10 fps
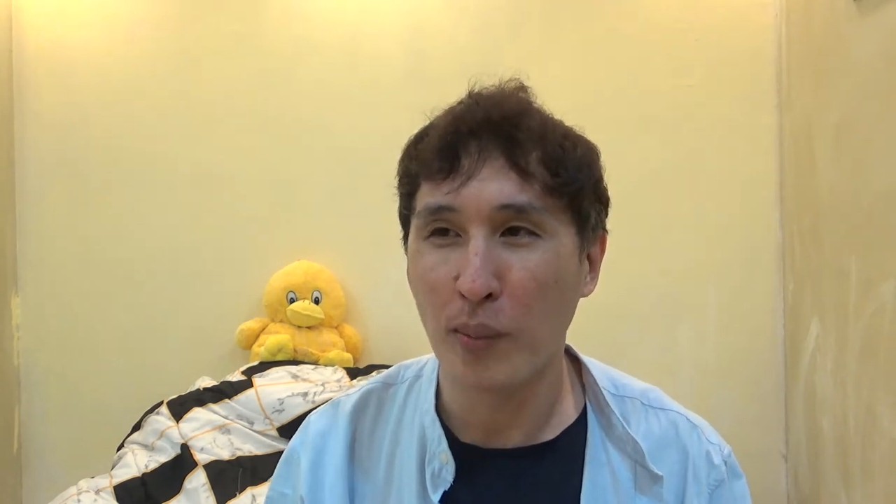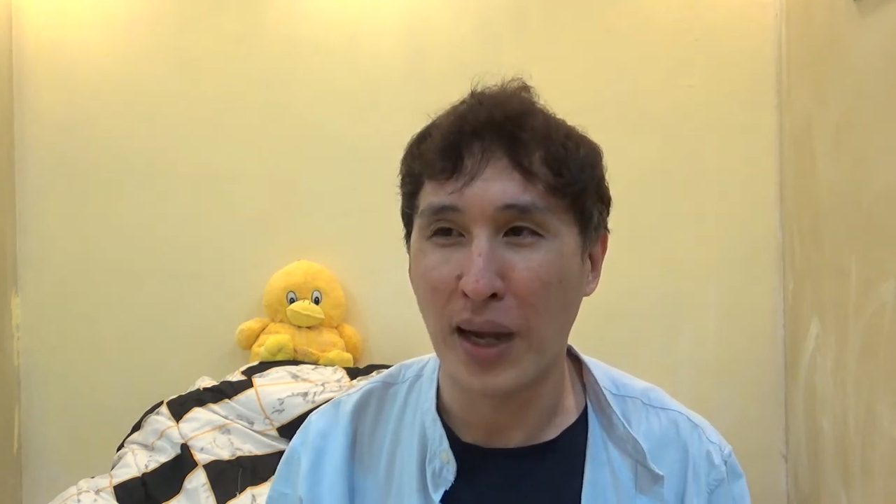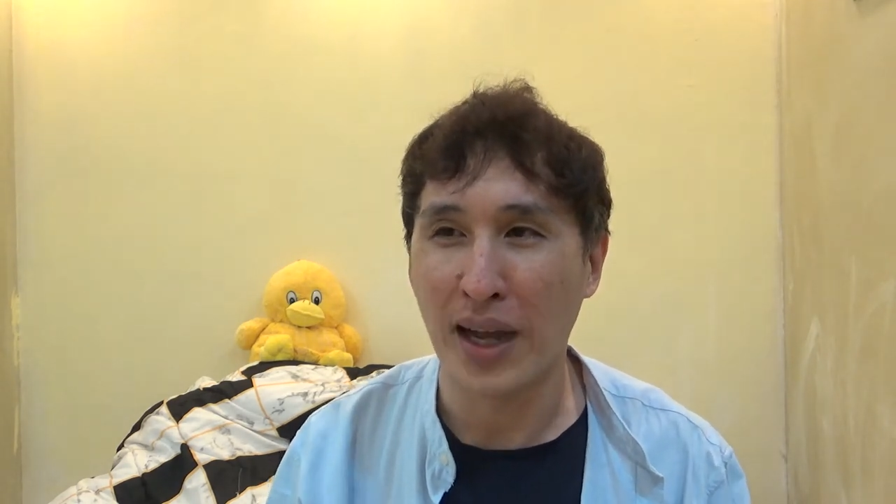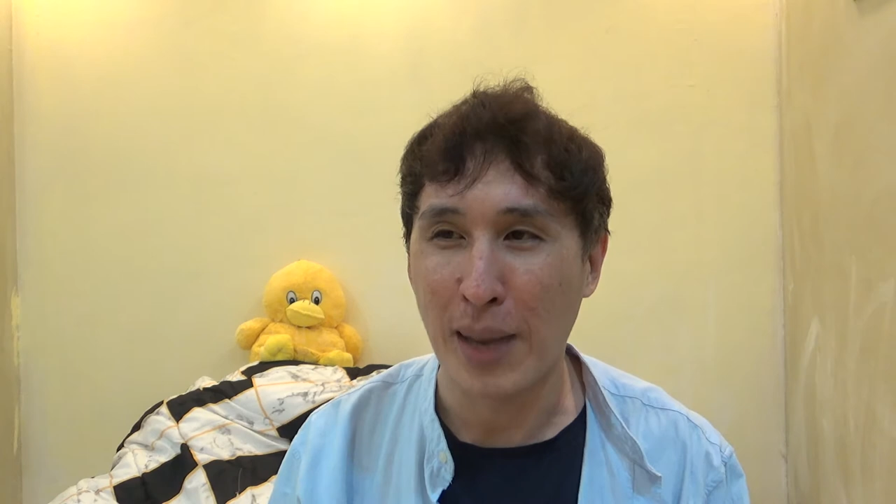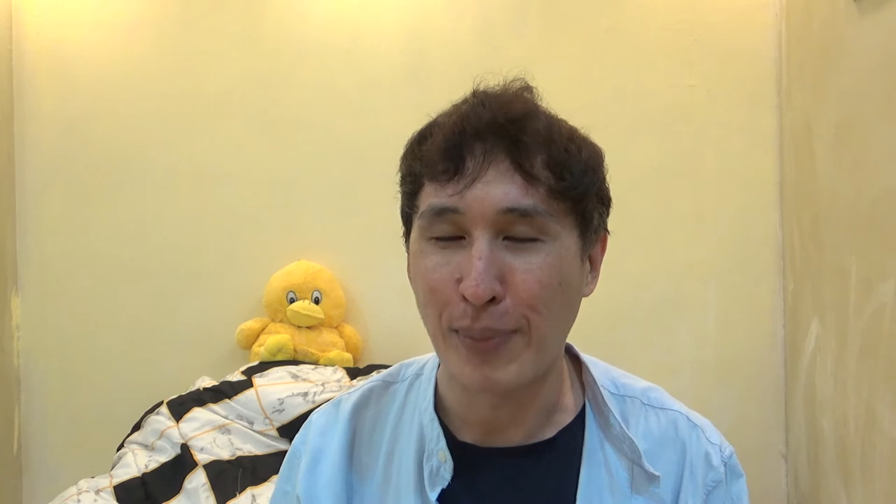
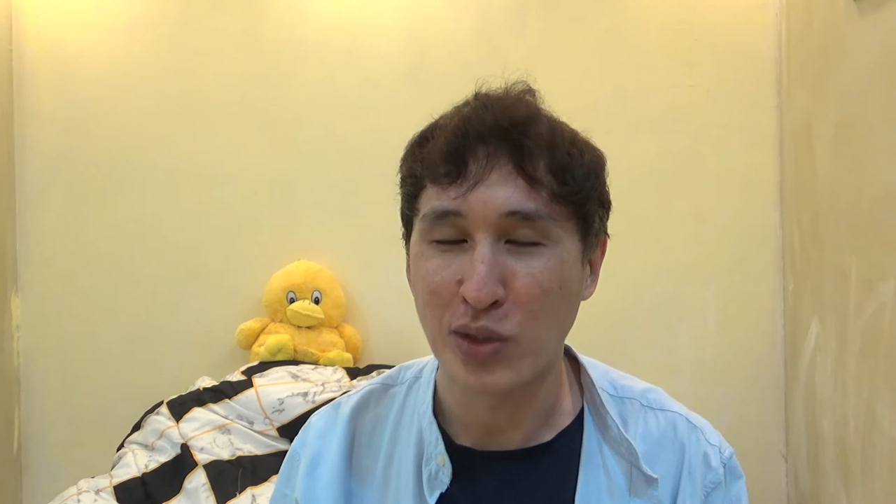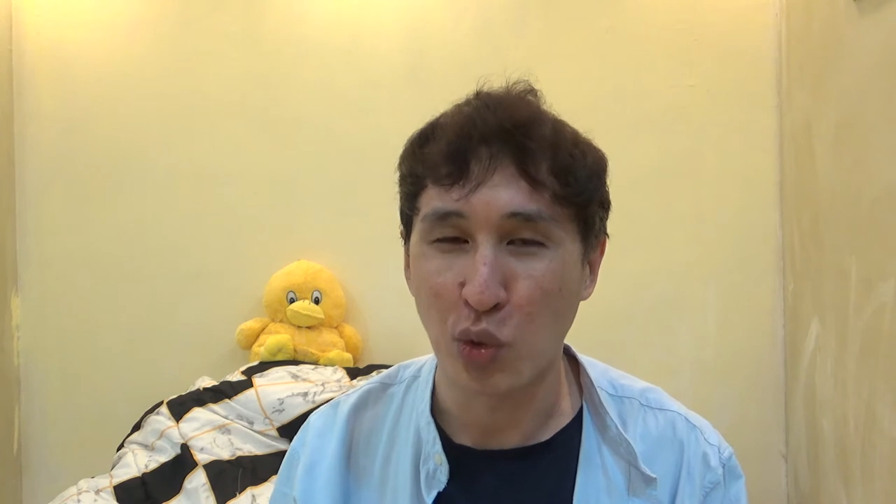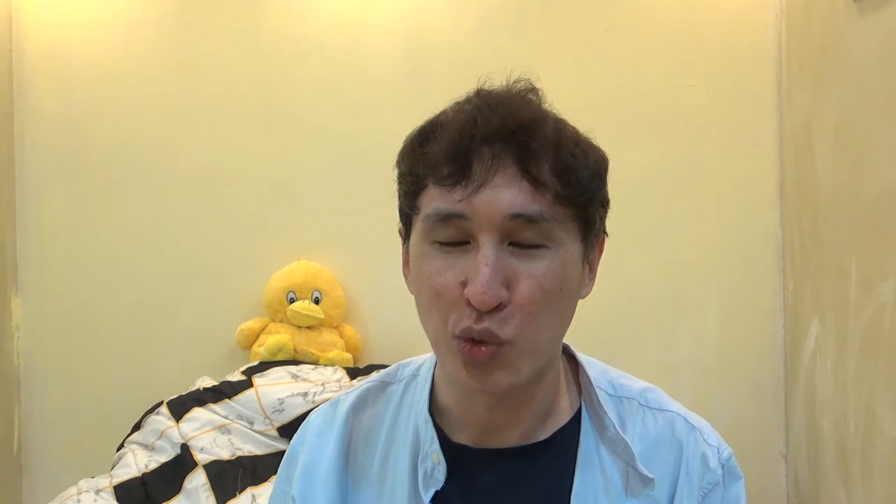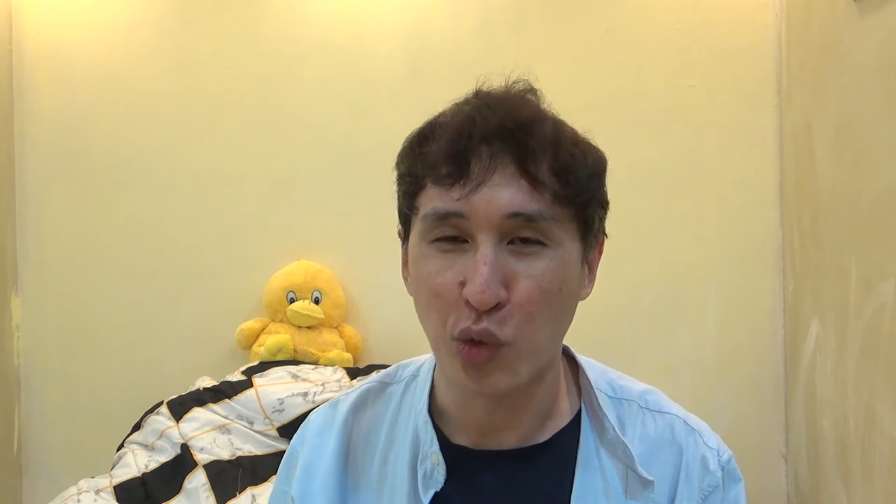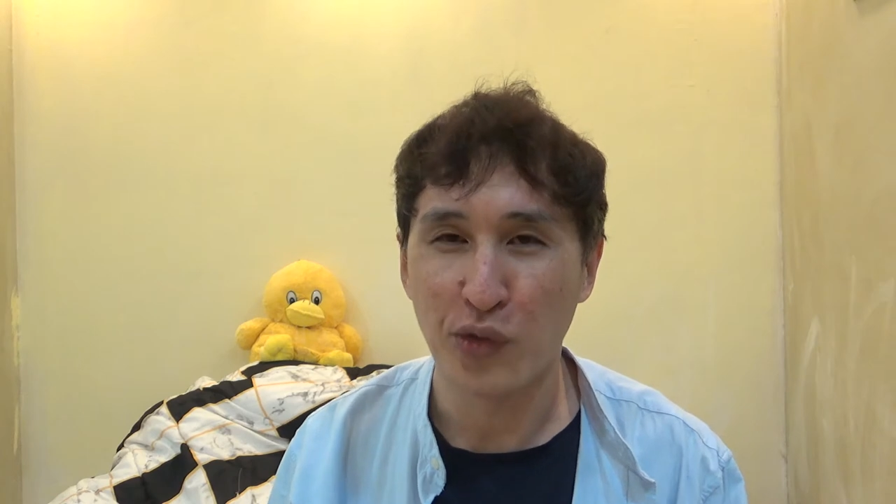my
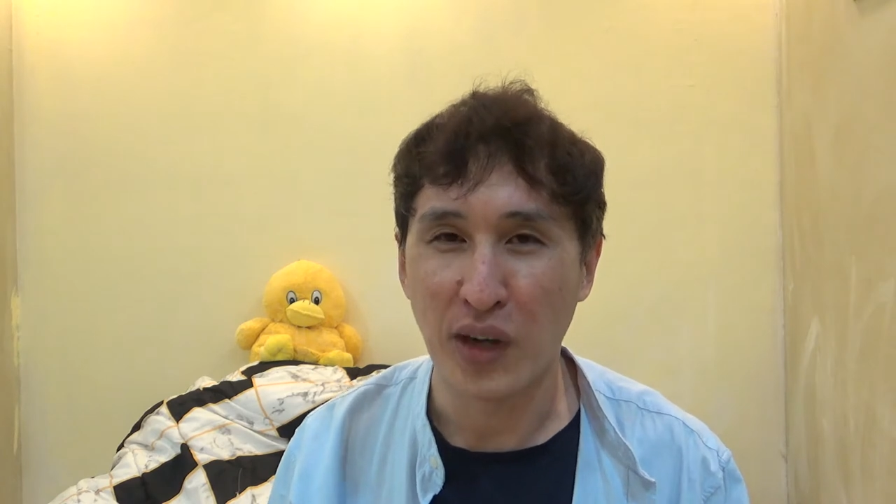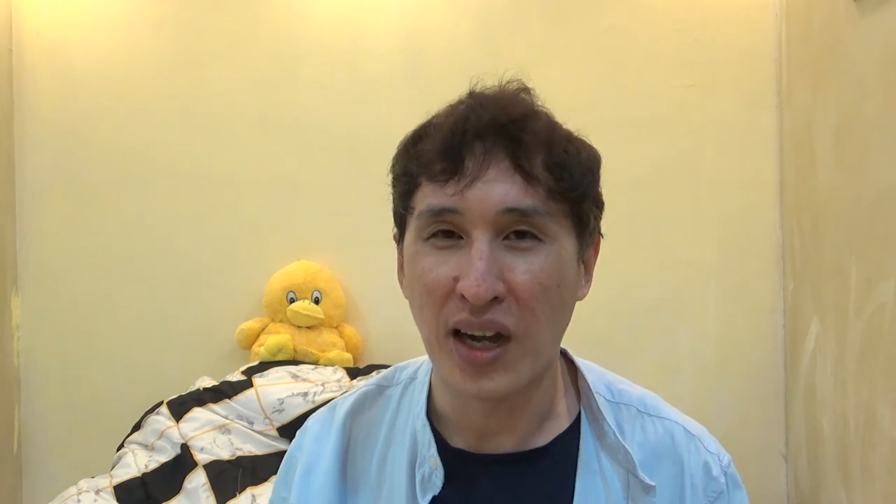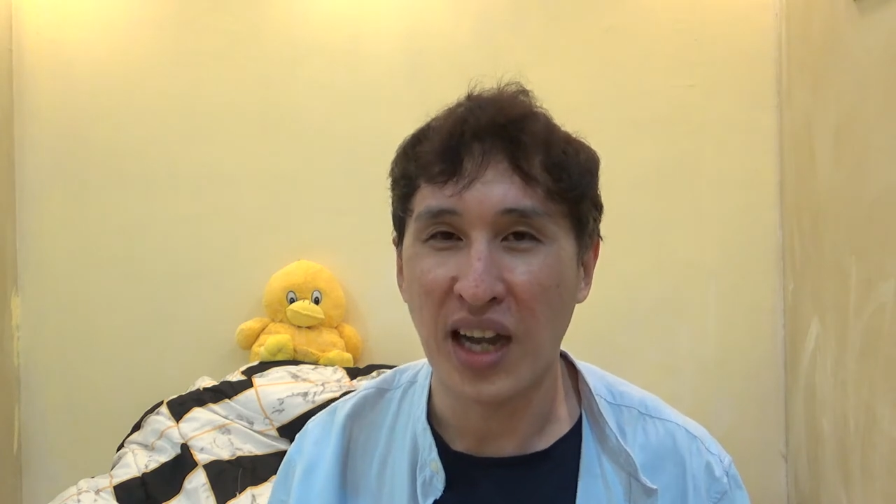episodes so far,